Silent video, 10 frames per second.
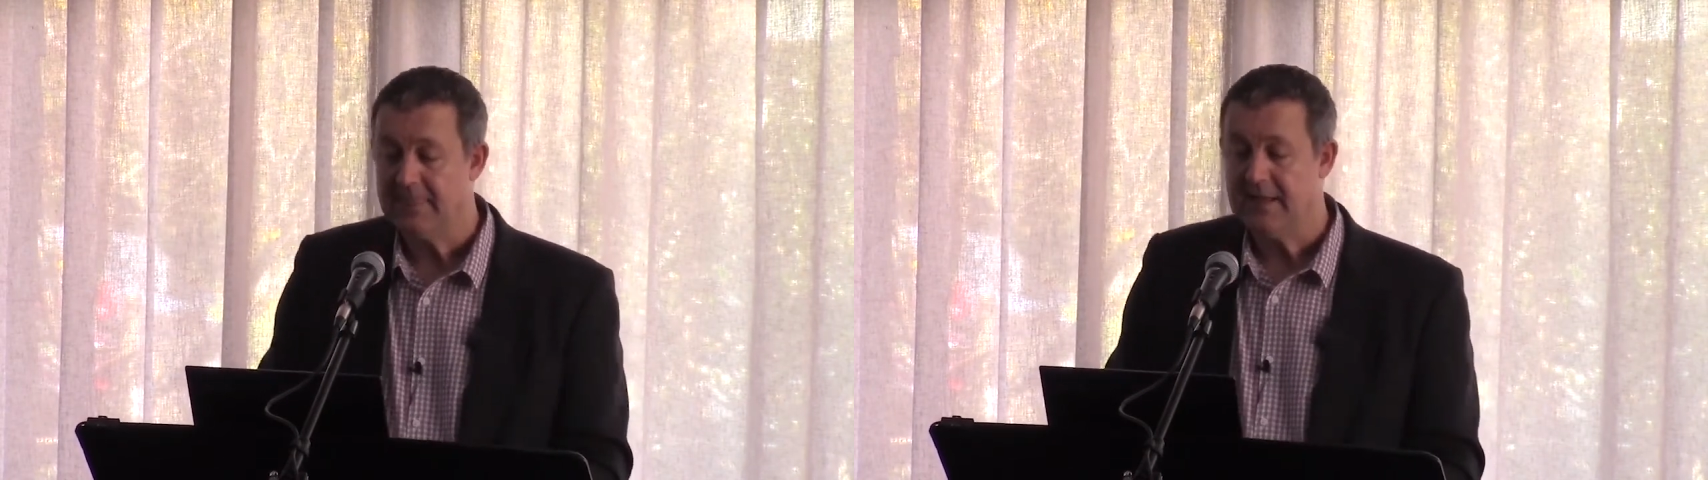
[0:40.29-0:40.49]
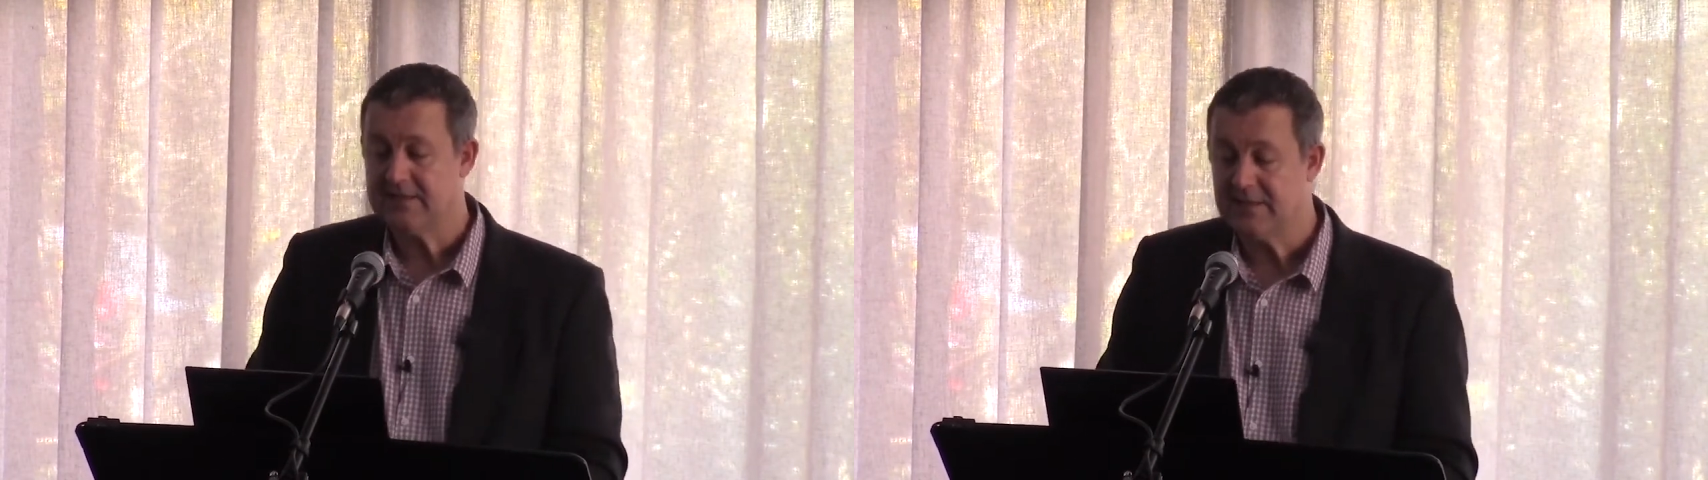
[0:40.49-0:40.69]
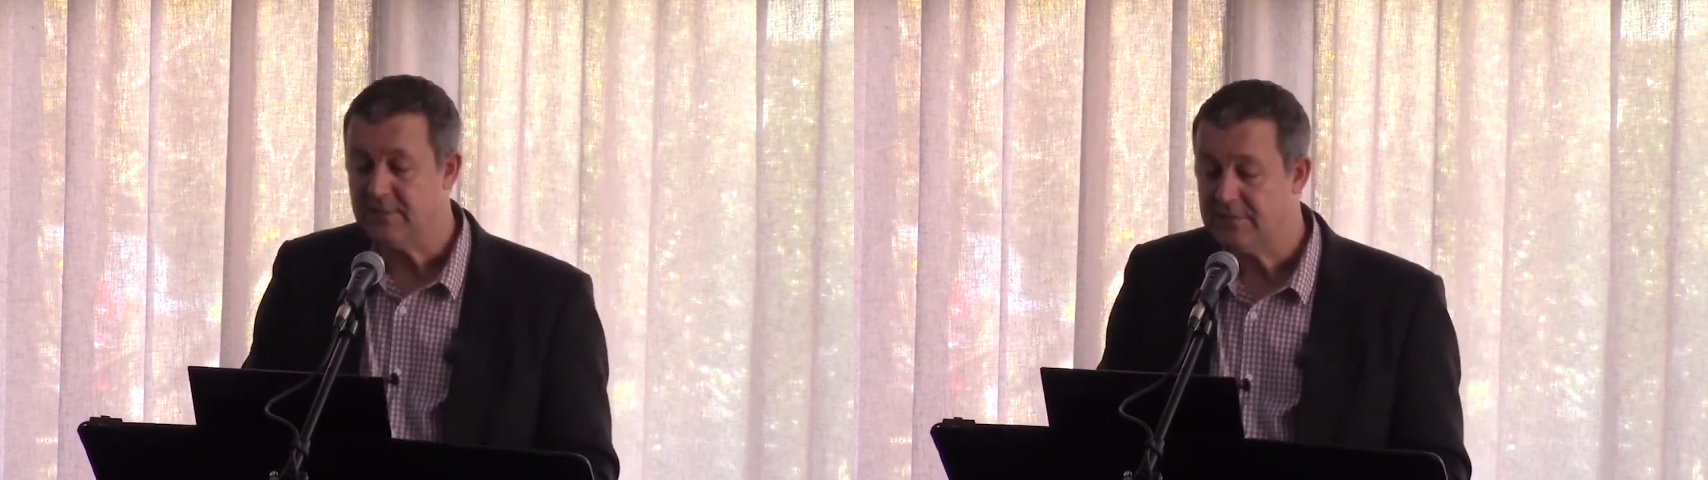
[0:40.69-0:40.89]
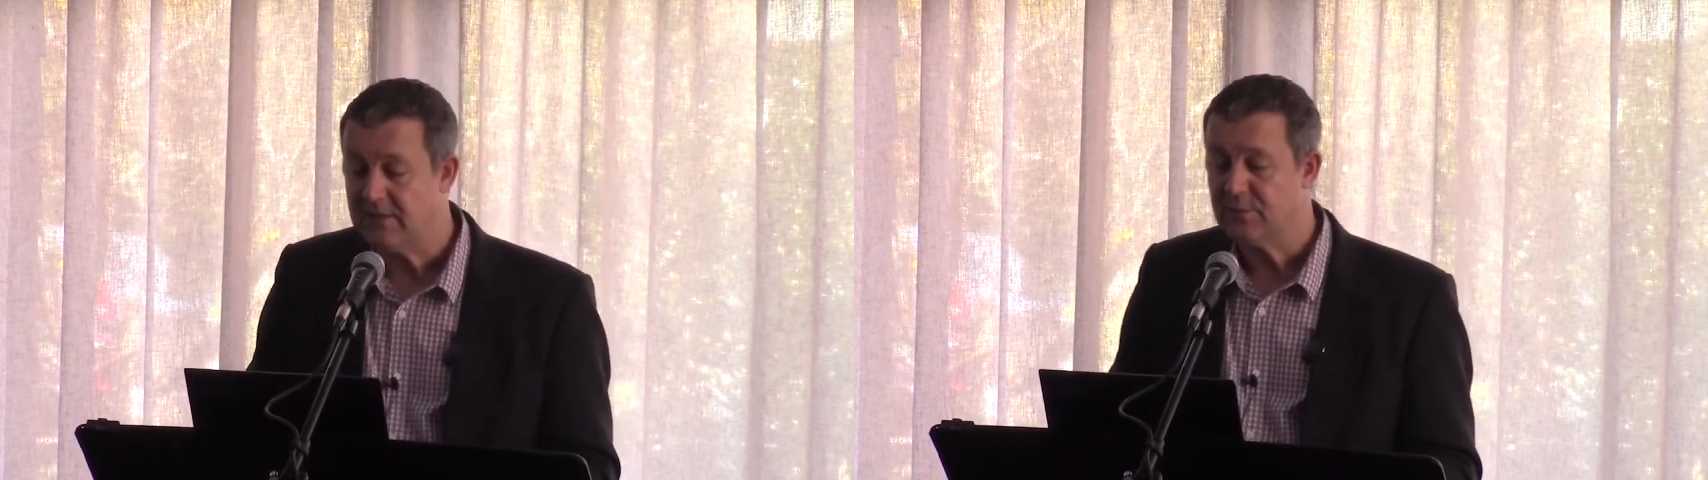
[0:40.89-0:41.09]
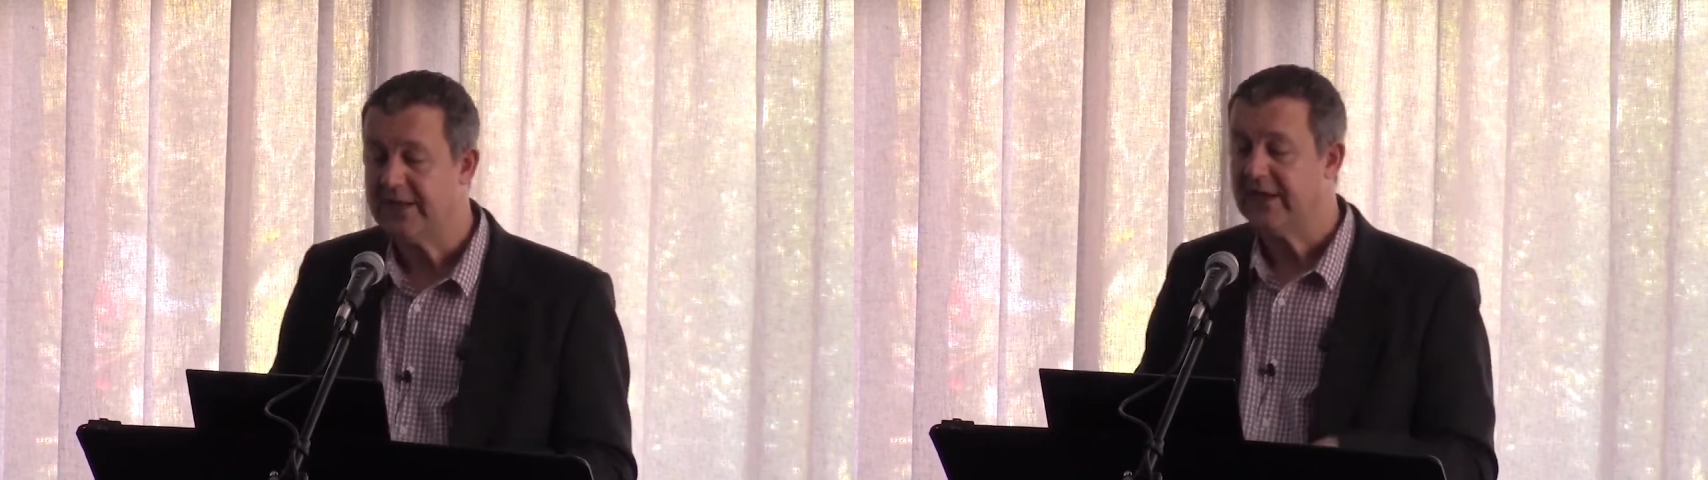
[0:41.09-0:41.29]
And
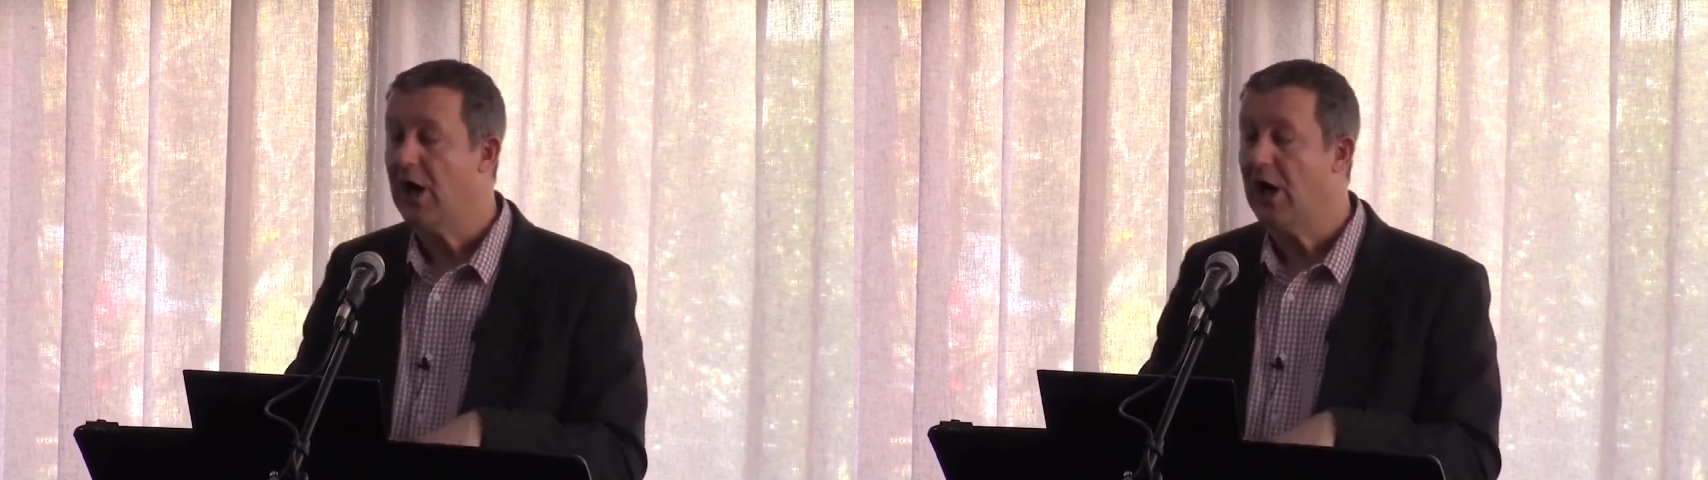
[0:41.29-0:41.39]
sometimes we can